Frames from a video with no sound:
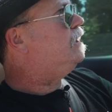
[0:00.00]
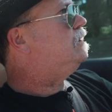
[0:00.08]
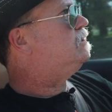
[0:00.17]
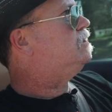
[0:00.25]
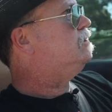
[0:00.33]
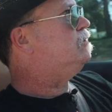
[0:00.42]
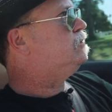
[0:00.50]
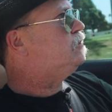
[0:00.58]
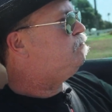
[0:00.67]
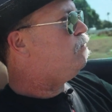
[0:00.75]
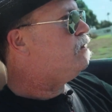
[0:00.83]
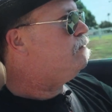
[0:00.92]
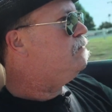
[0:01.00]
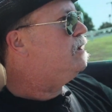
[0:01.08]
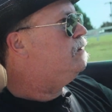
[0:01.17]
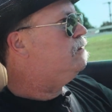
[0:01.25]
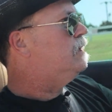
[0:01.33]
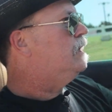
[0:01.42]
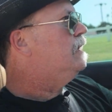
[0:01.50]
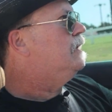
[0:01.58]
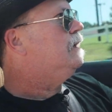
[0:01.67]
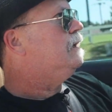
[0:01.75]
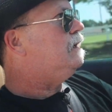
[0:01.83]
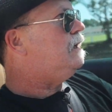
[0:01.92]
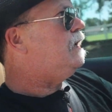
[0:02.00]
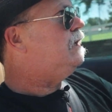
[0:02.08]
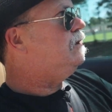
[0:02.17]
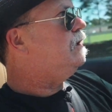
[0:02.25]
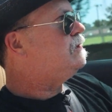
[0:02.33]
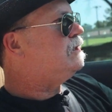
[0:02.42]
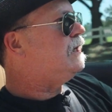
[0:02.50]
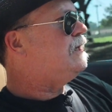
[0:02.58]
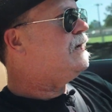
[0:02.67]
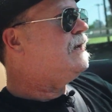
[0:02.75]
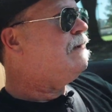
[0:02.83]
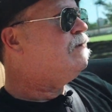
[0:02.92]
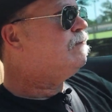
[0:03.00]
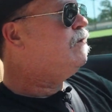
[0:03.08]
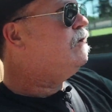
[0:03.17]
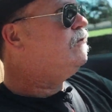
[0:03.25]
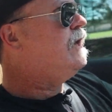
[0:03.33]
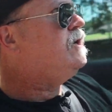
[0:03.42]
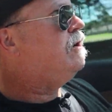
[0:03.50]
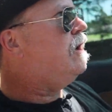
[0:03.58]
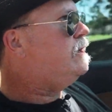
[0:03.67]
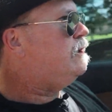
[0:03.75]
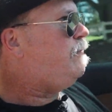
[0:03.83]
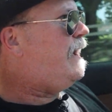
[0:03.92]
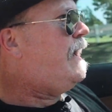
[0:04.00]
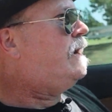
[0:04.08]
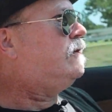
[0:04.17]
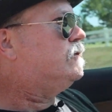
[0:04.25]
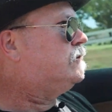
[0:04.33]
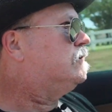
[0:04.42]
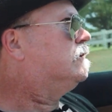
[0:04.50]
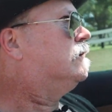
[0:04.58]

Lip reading: into sport mode in addition to dynamic mode, then you're on your paddles.